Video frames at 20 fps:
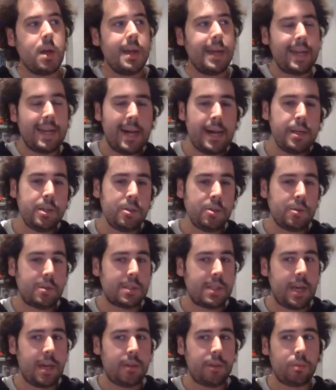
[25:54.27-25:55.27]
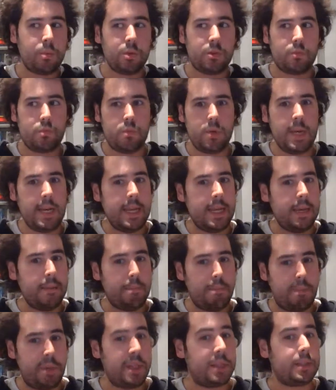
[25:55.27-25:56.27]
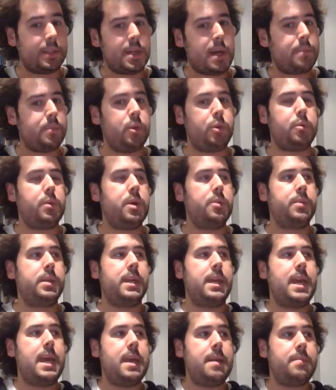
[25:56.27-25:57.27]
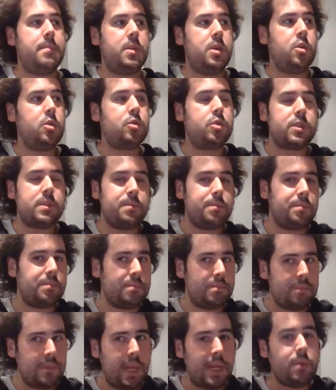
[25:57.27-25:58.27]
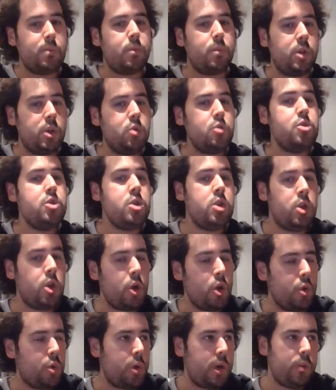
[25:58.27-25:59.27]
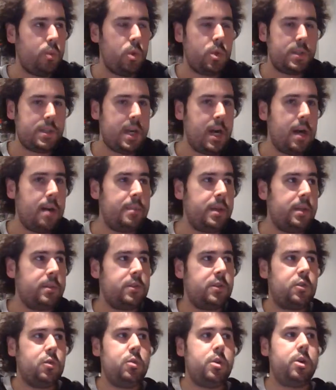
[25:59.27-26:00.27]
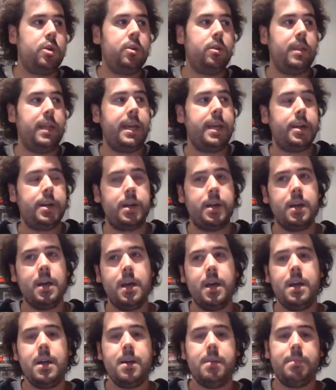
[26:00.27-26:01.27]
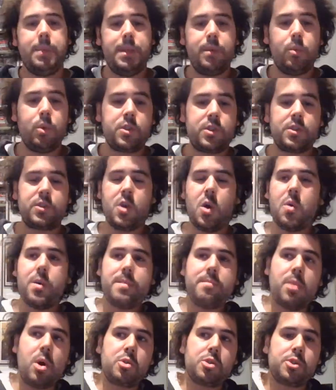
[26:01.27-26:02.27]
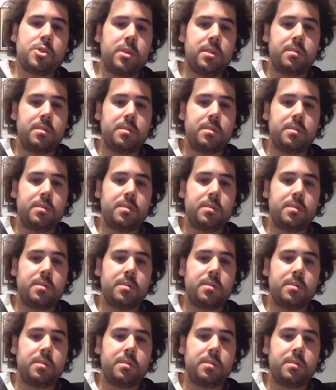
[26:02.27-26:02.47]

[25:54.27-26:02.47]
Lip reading: Kaito's death was really built up throughout the game. You knew it was coming sooner or later. But it was so emotional